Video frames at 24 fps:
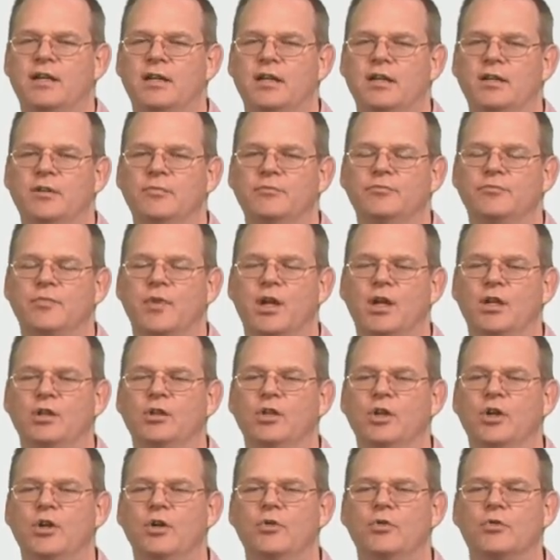a
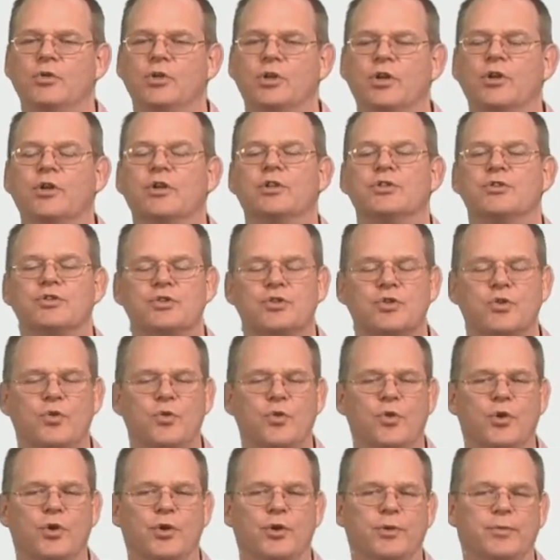low current
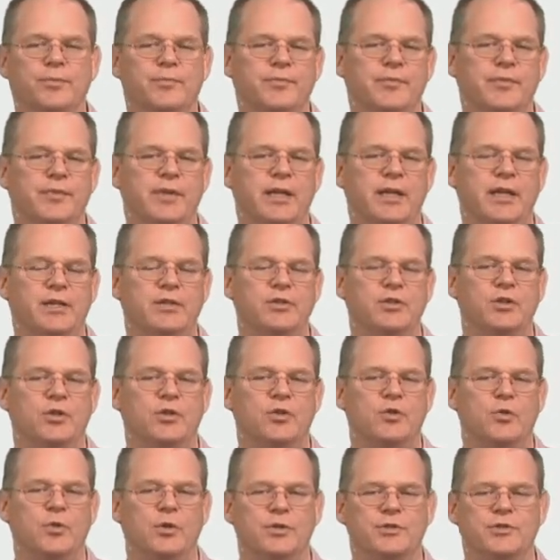score in your
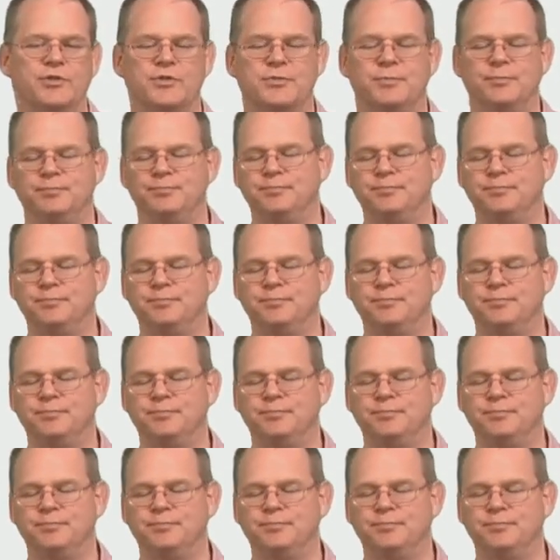course.